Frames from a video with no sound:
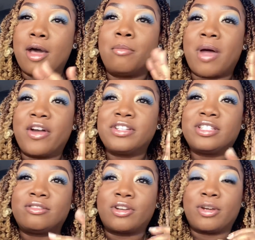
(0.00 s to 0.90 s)
marriage
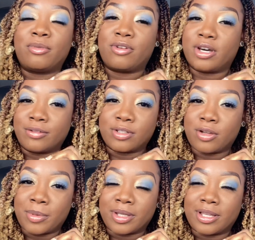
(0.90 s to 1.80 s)
is a very provocative
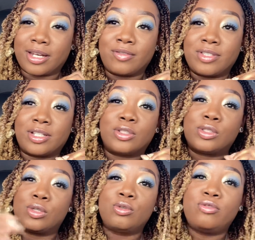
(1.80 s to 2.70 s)
topic, and I've done
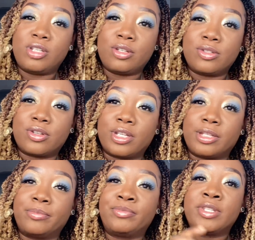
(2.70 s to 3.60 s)
two videos on
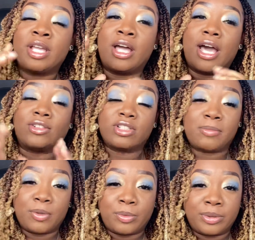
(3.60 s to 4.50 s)
it. I talked
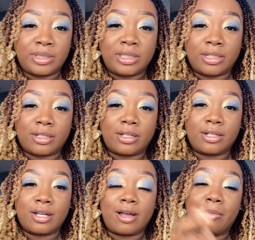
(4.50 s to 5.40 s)
about with
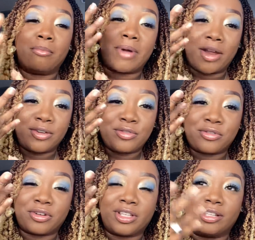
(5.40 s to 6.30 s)
the marriage
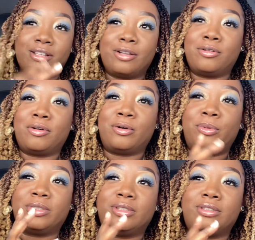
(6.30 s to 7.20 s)
ring, or
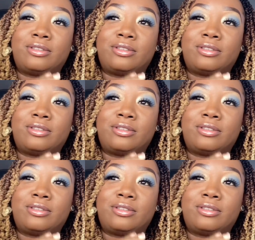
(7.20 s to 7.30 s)
what